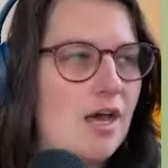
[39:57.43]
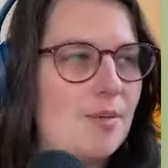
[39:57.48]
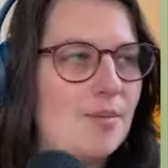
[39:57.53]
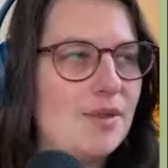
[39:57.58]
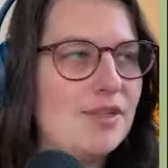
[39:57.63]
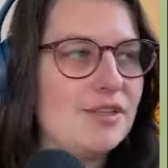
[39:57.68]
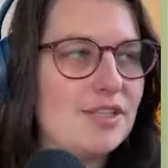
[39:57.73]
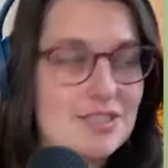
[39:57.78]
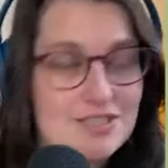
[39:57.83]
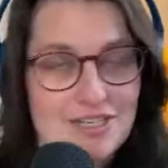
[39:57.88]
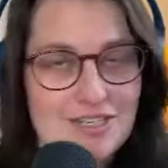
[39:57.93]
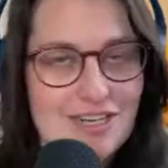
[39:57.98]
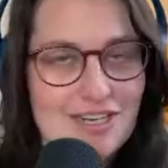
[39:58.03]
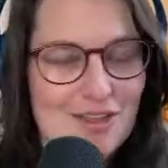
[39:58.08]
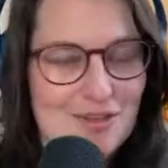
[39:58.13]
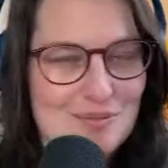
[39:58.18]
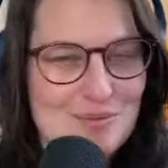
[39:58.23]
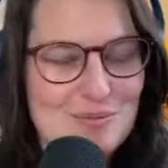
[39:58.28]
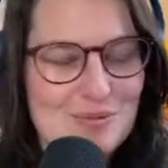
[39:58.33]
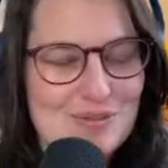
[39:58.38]
Listening to
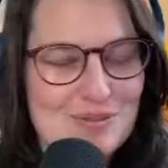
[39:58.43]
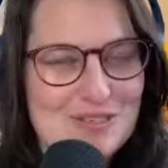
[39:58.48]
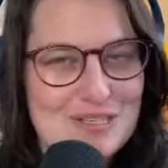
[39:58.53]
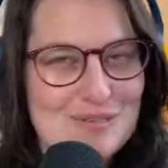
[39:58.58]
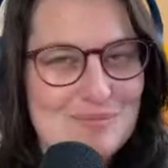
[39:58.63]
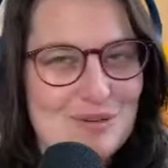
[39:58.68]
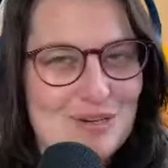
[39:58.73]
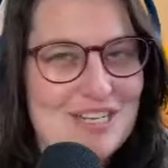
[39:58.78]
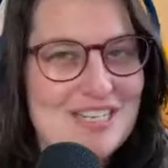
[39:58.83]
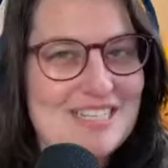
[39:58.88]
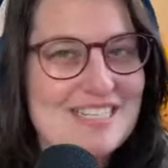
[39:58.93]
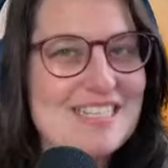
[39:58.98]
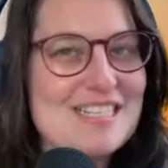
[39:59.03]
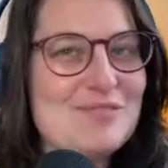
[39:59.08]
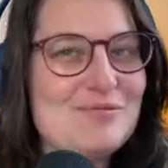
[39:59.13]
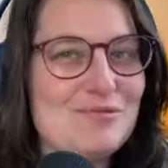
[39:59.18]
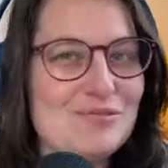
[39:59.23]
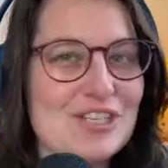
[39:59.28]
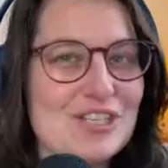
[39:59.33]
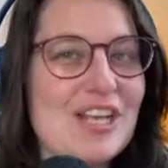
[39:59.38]
other people's
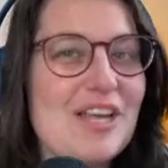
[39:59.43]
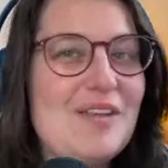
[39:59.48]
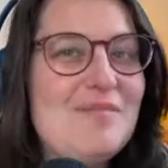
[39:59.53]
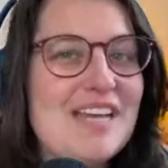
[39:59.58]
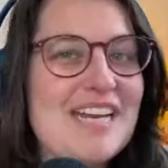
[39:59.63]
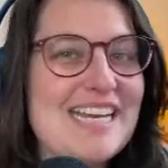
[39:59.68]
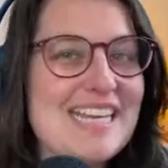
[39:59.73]
experiences really made it